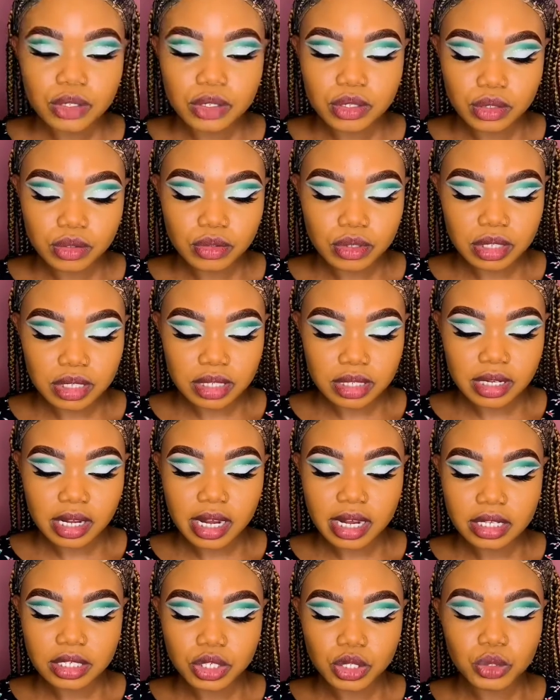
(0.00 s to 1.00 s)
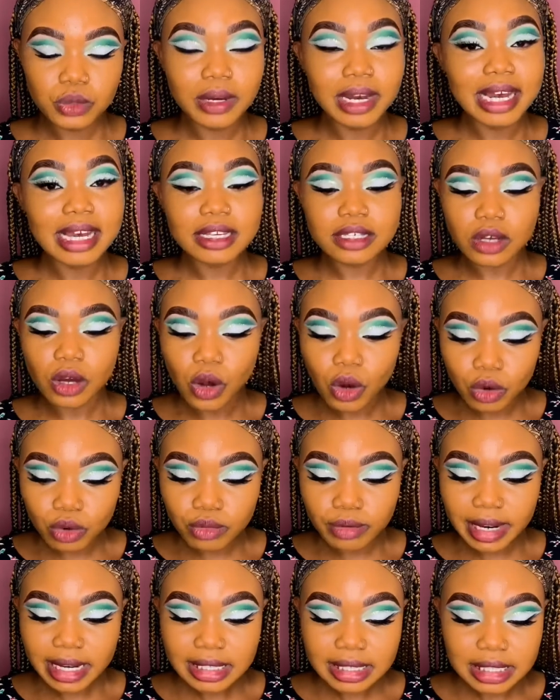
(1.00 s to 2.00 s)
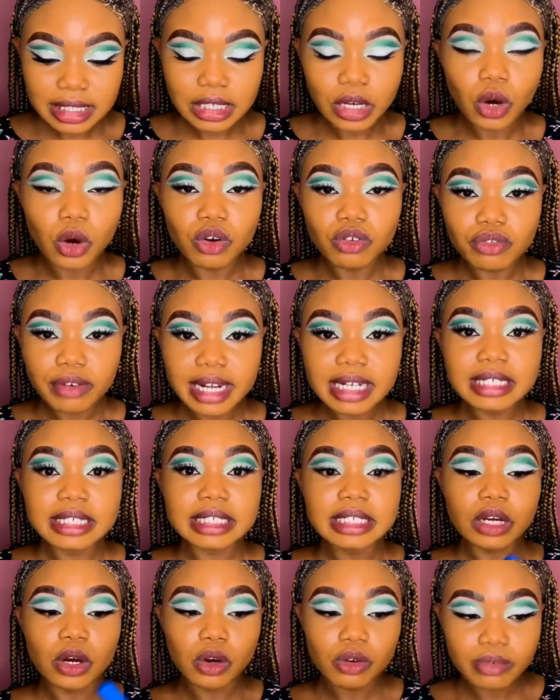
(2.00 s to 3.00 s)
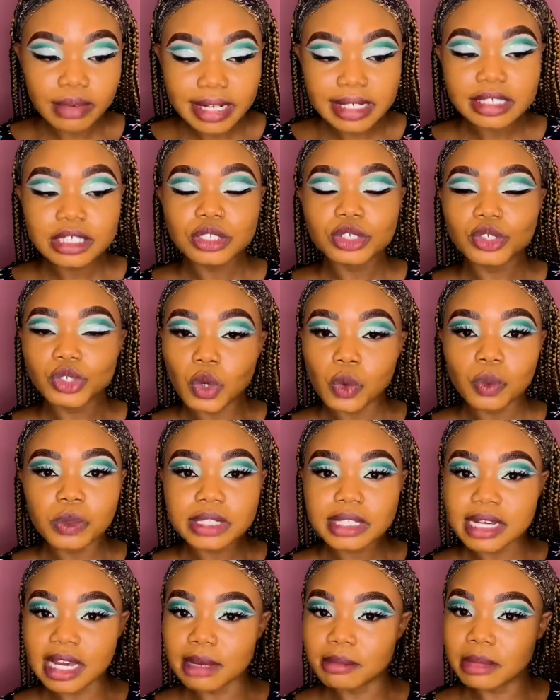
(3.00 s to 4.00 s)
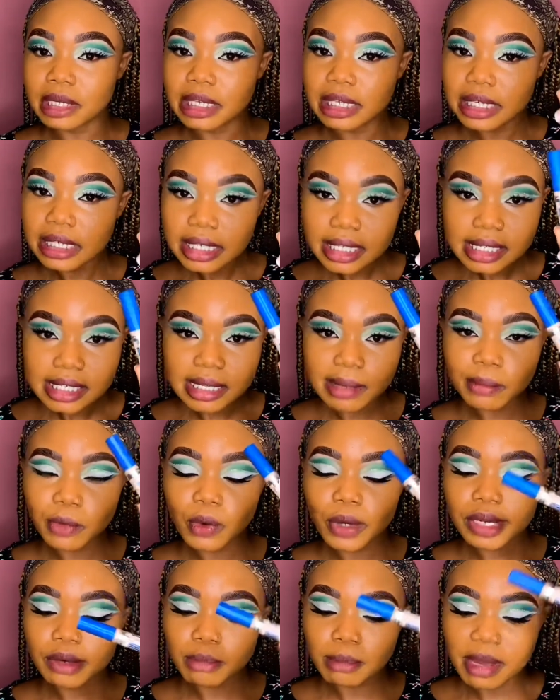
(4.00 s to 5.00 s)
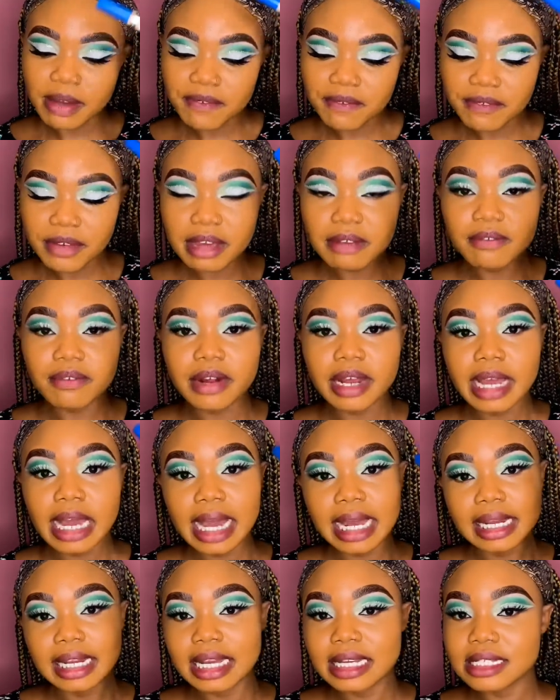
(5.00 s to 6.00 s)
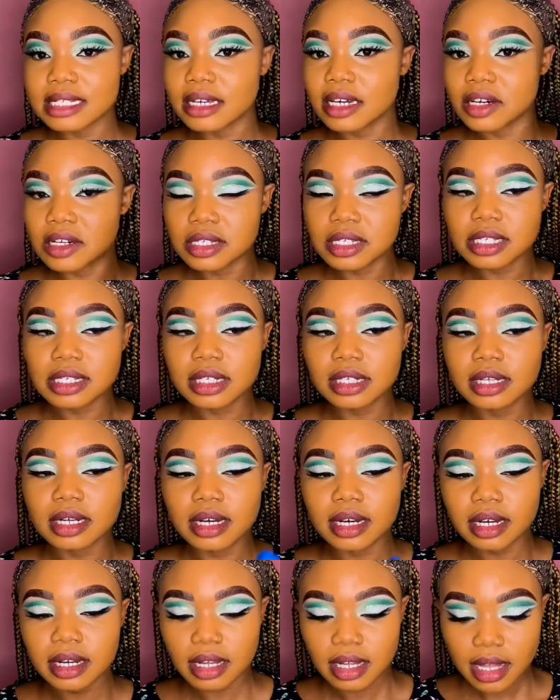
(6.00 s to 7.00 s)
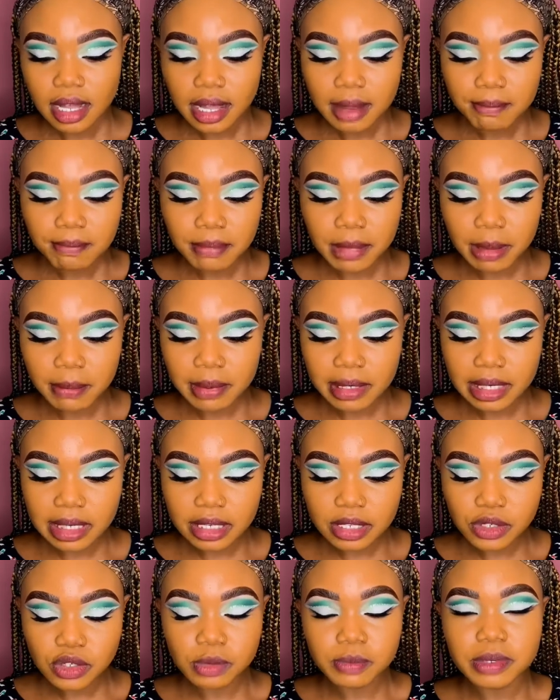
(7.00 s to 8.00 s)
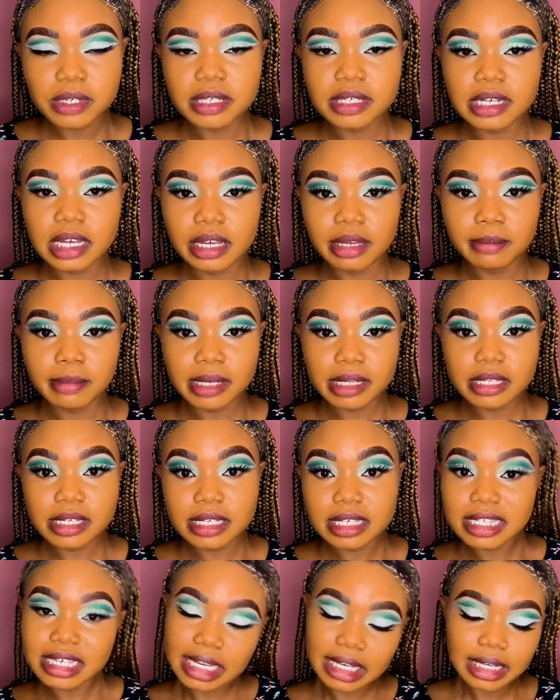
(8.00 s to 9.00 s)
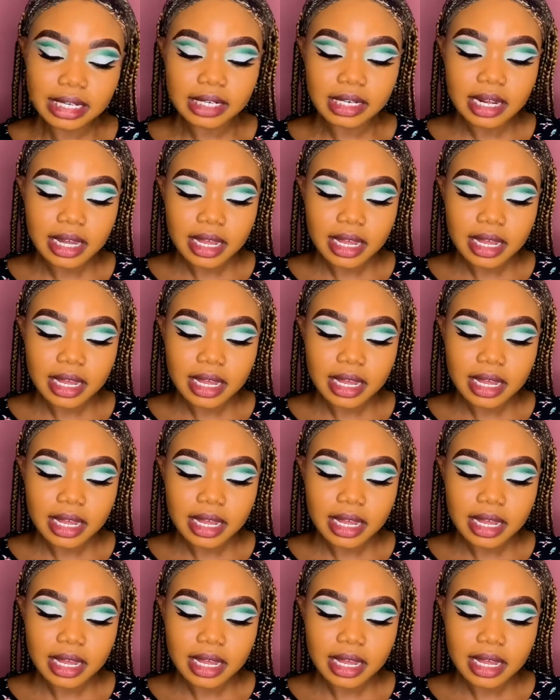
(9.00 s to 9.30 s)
to start, you guys already know what time it is. I'm going with my favorite highlighting concealer, Maybelline Superstay Better Skin.